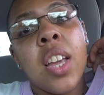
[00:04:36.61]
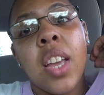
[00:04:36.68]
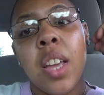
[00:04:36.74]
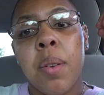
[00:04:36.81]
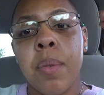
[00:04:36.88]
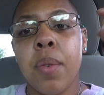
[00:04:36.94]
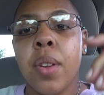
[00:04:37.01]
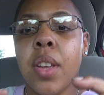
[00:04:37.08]

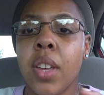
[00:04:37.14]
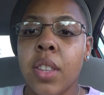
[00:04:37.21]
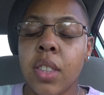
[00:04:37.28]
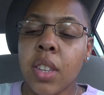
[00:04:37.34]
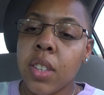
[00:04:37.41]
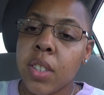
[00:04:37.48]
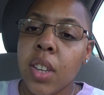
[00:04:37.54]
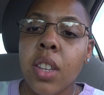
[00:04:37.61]
and
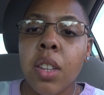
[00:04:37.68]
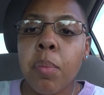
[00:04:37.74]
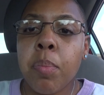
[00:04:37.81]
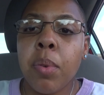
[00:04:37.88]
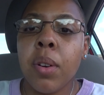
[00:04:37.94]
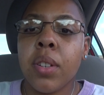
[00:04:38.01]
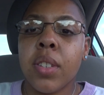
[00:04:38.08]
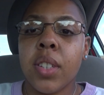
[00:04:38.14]
this other
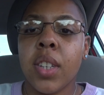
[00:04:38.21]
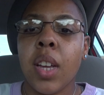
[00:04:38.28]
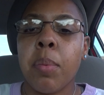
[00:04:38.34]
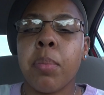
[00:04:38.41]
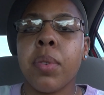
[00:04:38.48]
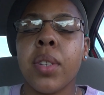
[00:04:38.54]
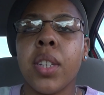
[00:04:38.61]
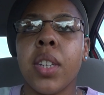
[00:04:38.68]
person, I
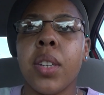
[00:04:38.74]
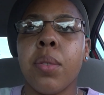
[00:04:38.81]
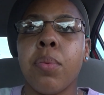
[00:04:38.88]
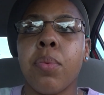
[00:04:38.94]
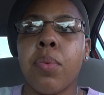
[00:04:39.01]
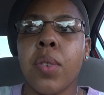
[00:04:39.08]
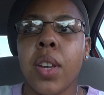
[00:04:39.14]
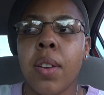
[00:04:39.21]

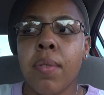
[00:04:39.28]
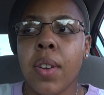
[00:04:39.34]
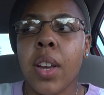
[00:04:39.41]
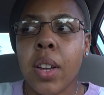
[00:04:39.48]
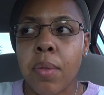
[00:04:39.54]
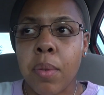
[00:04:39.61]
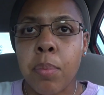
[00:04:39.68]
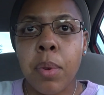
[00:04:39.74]
believe, if I
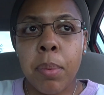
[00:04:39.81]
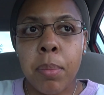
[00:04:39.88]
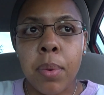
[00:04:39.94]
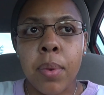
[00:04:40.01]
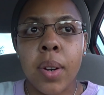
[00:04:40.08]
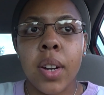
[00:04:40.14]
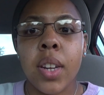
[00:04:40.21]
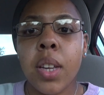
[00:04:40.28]
can remember
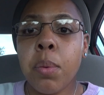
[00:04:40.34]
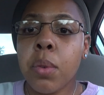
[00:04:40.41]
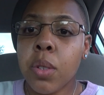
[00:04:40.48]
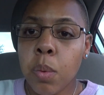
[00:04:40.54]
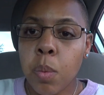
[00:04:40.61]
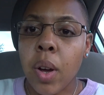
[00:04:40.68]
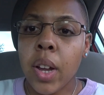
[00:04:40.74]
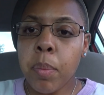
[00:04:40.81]
right, it was
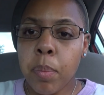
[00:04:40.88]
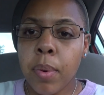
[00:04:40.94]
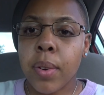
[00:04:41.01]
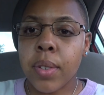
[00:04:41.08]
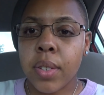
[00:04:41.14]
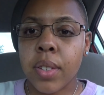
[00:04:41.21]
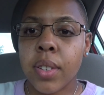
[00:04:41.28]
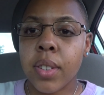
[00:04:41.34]
a white
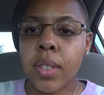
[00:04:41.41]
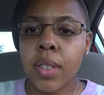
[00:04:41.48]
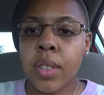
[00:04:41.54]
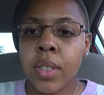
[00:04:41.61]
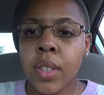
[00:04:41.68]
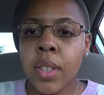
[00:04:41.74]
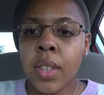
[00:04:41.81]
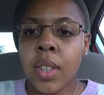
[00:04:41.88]
person.
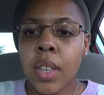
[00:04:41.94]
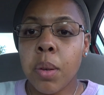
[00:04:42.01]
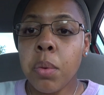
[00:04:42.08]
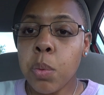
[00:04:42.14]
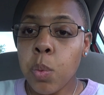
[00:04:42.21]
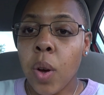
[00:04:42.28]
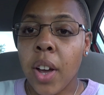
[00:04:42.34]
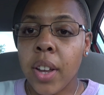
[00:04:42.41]
It
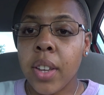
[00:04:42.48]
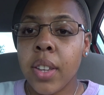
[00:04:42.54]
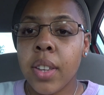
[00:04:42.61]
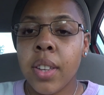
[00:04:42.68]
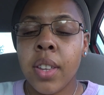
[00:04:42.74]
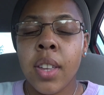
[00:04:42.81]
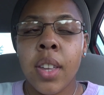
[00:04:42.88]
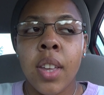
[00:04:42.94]
was white.
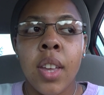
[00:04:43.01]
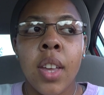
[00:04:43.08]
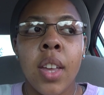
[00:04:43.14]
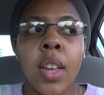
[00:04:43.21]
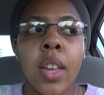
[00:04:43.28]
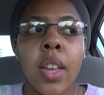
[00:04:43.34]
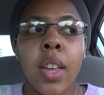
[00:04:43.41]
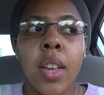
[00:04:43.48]

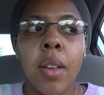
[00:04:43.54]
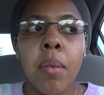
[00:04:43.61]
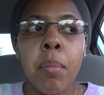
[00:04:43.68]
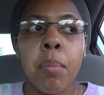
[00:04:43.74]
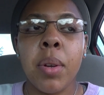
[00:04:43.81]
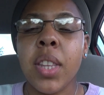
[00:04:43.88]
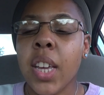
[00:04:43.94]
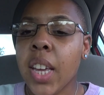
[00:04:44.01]

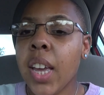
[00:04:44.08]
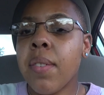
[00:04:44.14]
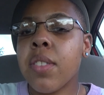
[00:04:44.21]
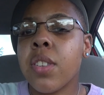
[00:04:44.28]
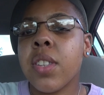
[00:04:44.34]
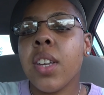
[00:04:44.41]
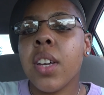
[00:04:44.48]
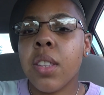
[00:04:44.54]
But they gave it
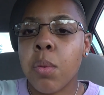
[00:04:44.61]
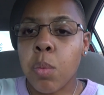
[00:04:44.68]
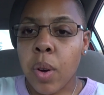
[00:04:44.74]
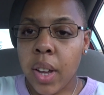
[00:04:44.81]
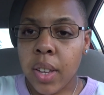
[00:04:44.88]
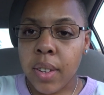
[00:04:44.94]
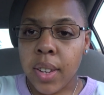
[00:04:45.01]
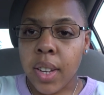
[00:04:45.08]
to the other
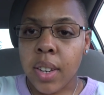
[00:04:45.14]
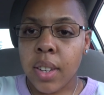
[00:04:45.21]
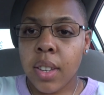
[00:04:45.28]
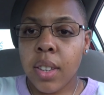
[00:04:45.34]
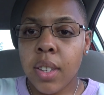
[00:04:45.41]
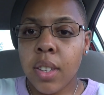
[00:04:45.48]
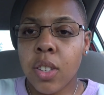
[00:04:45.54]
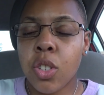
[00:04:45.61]
white
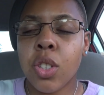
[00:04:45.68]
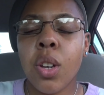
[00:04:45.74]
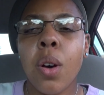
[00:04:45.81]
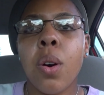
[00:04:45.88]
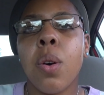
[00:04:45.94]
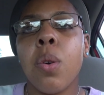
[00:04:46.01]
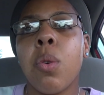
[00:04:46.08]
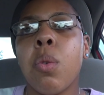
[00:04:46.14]
lady.
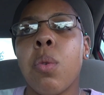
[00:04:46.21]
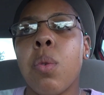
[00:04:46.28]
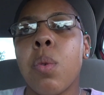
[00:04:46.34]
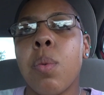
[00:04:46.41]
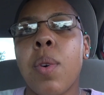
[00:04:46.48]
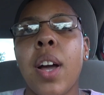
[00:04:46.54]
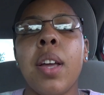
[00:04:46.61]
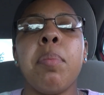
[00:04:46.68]
So,
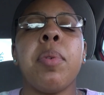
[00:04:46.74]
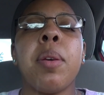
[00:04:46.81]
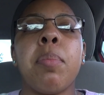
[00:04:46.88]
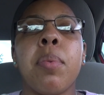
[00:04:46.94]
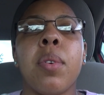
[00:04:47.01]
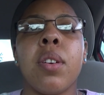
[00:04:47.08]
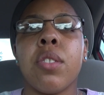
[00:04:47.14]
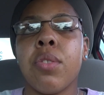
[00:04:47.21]
white
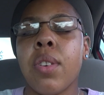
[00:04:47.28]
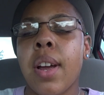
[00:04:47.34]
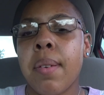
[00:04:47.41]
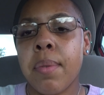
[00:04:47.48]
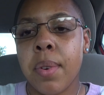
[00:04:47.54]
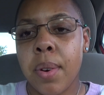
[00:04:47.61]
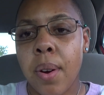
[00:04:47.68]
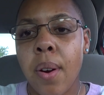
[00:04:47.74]
people are
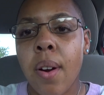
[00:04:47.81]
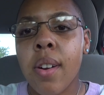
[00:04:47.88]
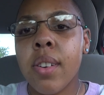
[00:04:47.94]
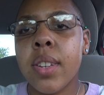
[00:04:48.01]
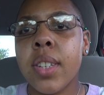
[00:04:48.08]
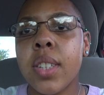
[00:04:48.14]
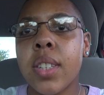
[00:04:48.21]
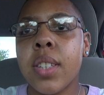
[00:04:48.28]
trapped
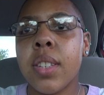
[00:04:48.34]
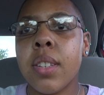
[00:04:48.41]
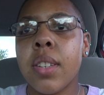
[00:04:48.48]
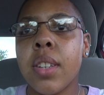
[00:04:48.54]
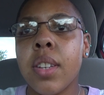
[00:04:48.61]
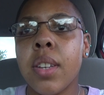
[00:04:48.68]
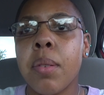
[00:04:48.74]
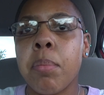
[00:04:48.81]
regardless,
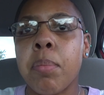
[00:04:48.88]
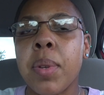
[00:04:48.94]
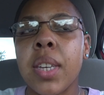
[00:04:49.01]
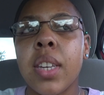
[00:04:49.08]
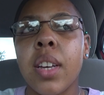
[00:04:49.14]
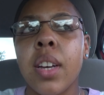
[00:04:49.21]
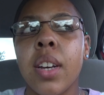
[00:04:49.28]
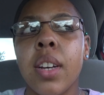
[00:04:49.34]

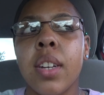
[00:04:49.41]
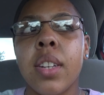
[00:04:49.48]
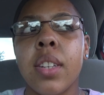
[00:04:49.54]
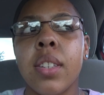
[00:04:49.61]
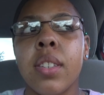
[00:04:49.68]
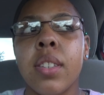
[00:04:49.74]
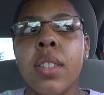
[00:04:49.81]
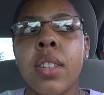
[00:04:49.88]

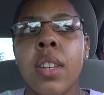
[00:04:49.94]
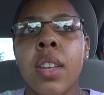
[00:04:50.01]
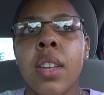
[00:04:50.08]
because